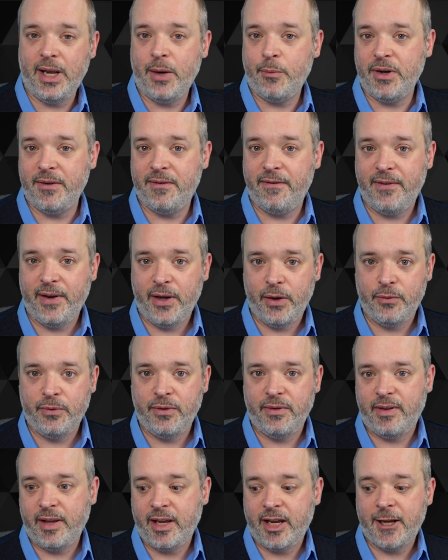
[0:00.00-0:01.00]
we found
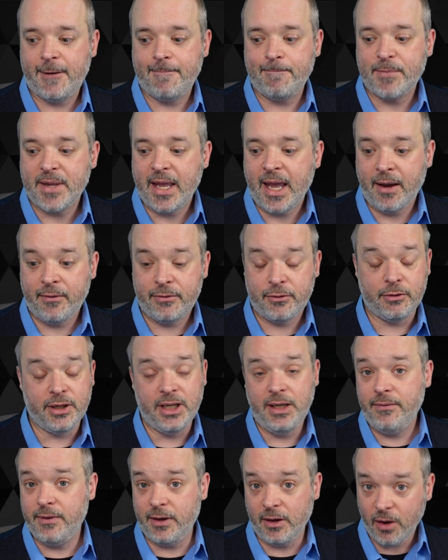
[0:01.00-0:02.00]
that after
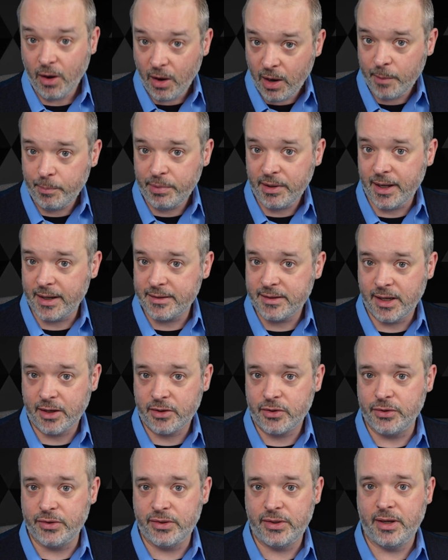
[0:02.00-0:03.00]
even a complex
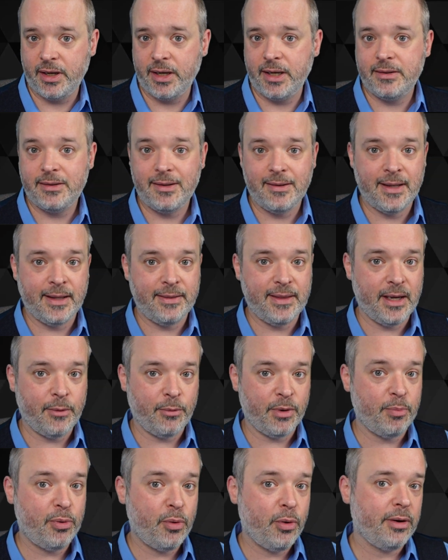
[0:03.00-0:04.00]
exercise that
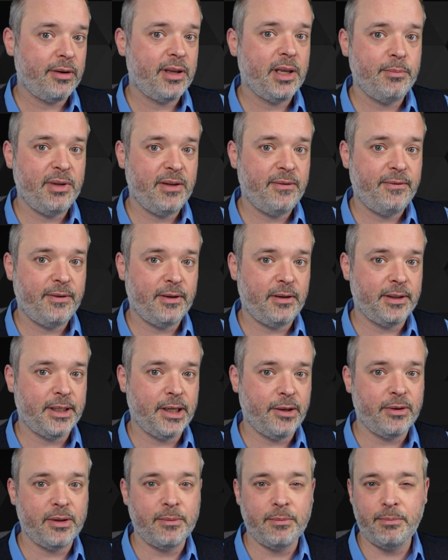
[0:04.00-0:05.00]
report can be filled
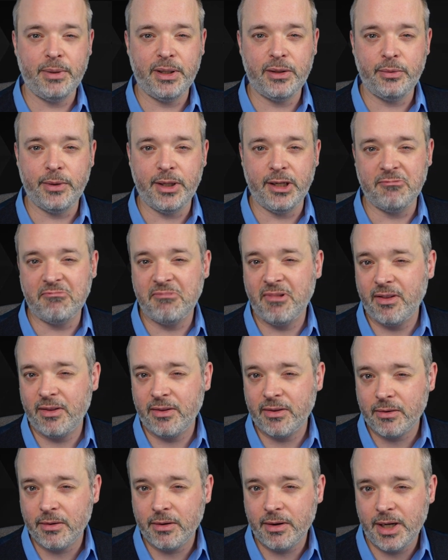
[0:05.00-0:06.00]
out in between
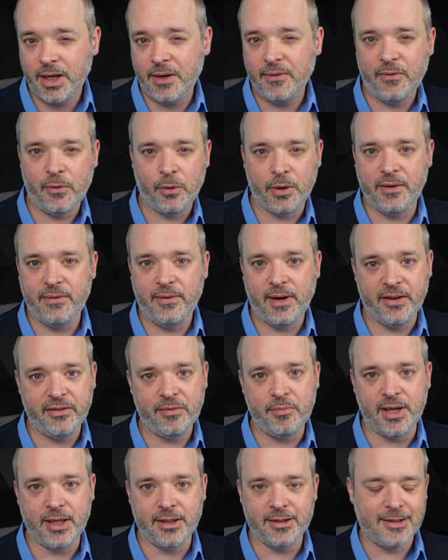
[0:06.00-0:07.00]
30 to 45
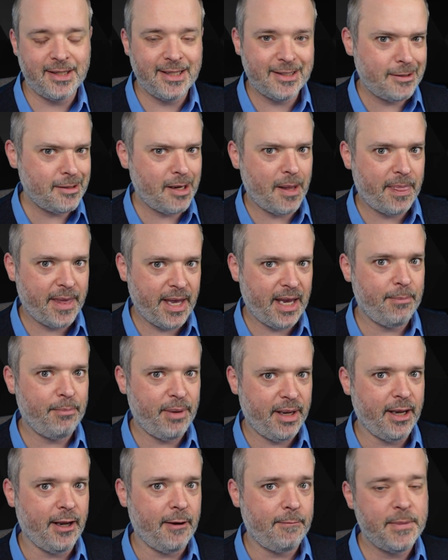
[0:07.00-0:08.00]
minutes. It's not that
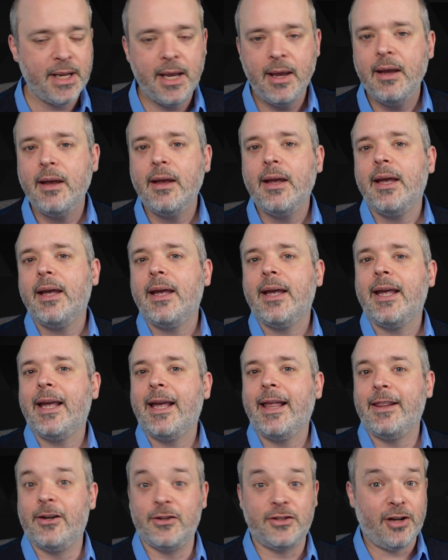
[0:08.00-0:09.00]
bad.
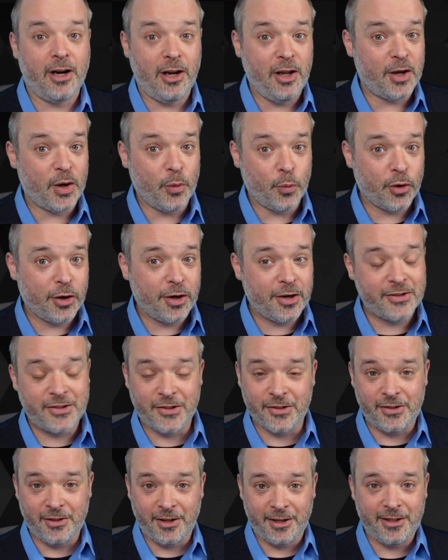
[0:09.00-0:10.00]
There's not a lot of words,
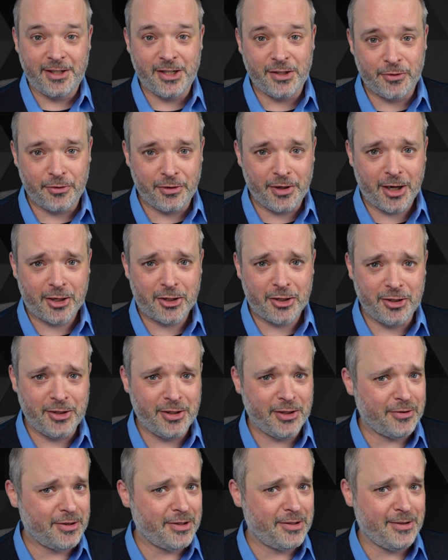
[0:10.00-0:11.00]
there's not an introduction,
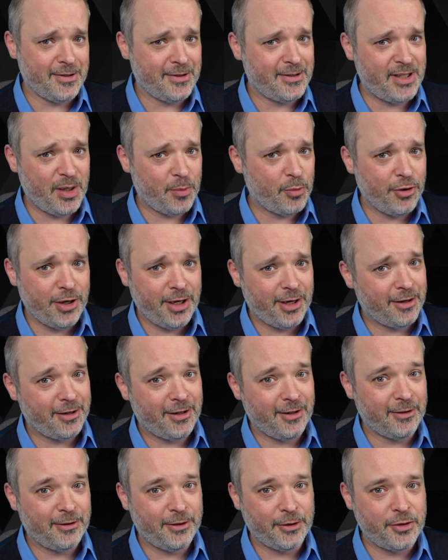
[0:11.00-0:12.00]
there isn't a summary and a
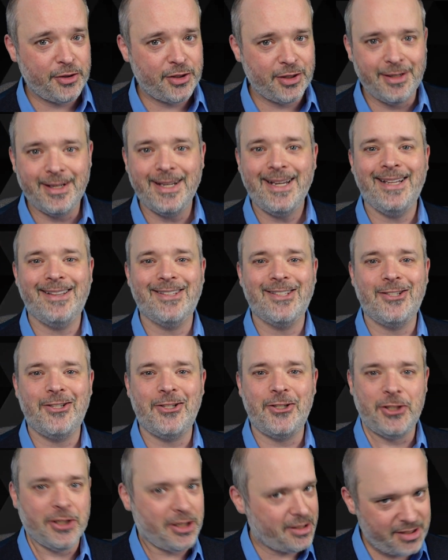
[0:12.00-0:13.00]
conclusion, it's
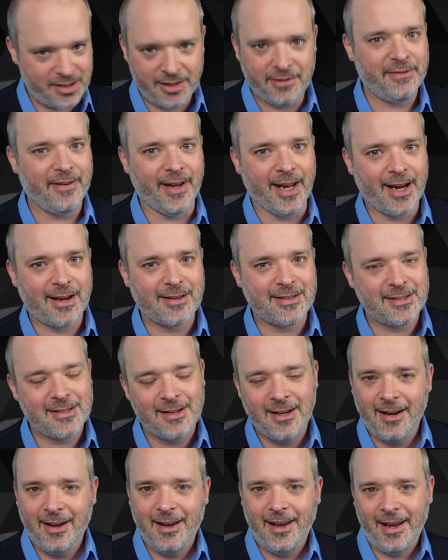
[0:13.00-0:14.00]
just the facts,
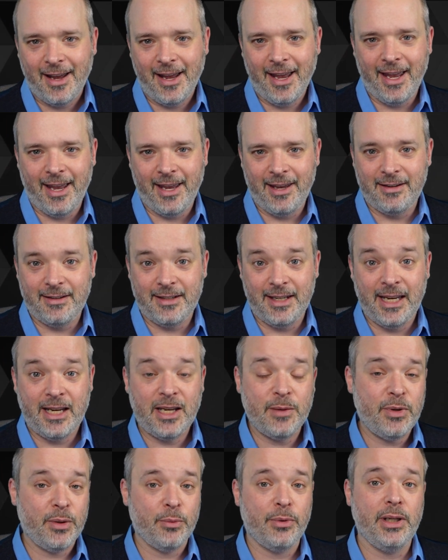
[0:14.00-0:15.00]
and it
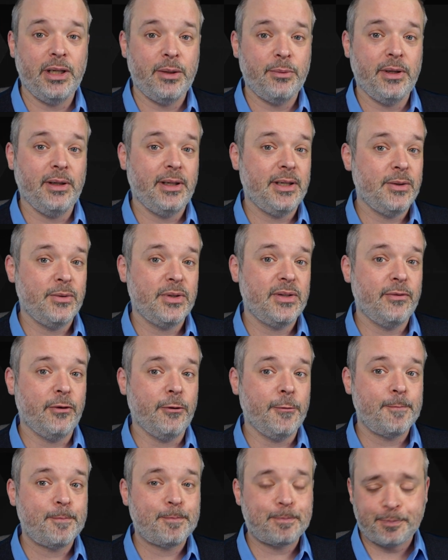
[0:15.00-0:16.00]
can be really, really
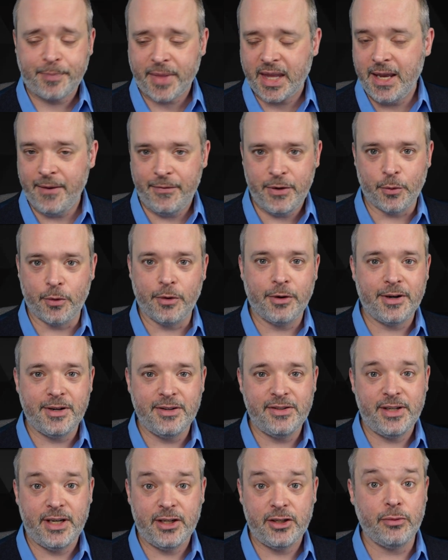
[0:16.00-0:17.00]
useful. If your
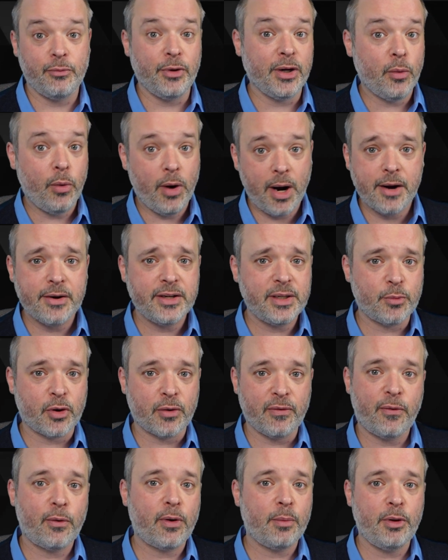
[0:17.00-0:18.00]
organization requires a more
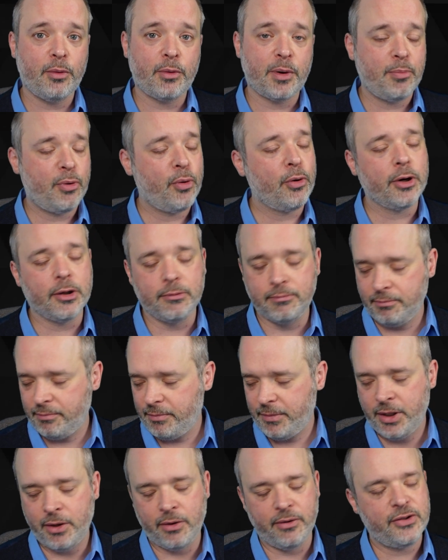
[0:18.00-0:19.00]
formal report,
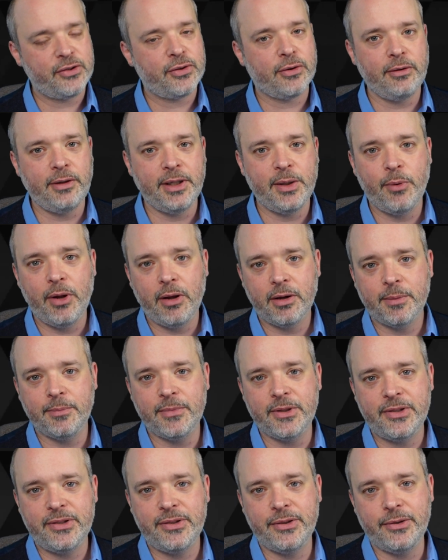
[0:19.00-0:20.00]
you're certainly welcome
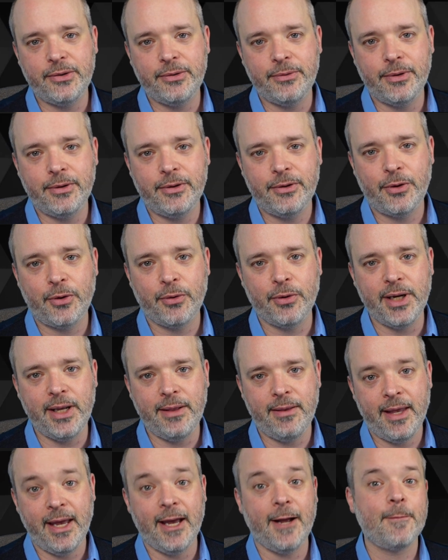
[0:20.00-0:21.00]
to create
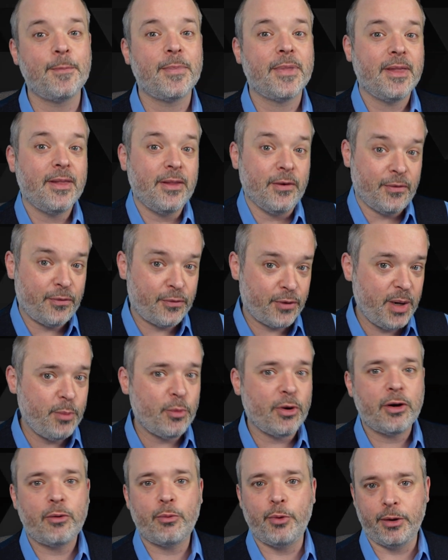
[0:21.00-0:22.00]
that. The
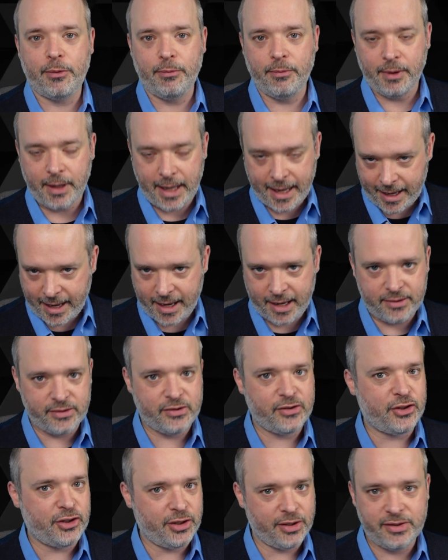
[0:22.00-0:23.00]
framework has
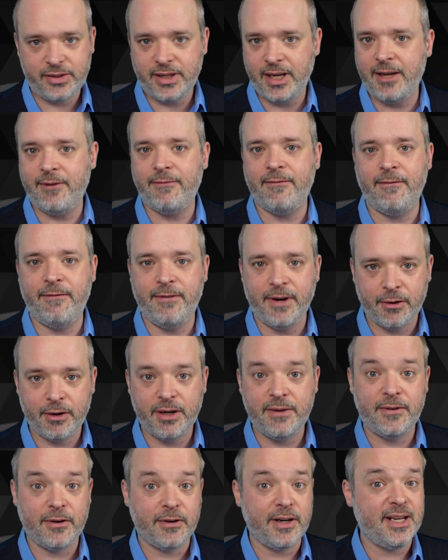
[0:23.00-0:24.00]
just a very,
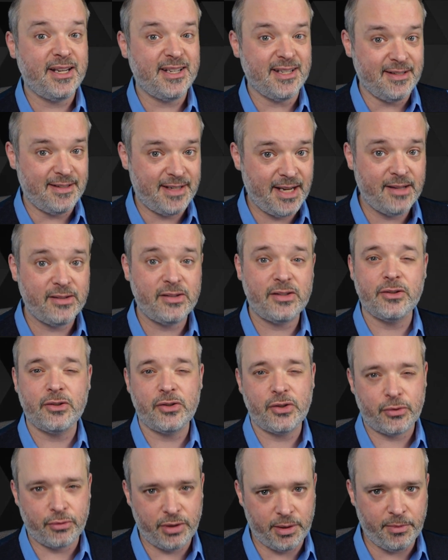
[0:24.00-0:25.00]
very condensed,
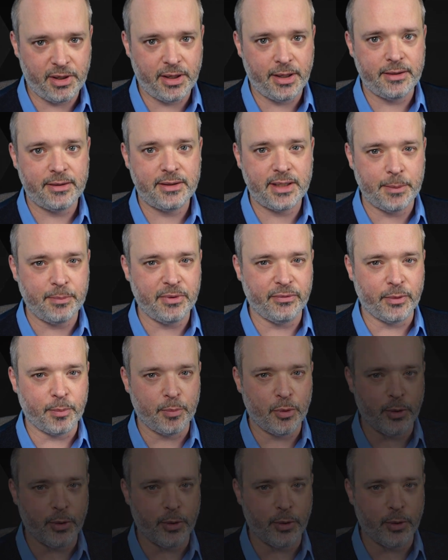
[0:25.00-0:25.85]
streamlined type of report.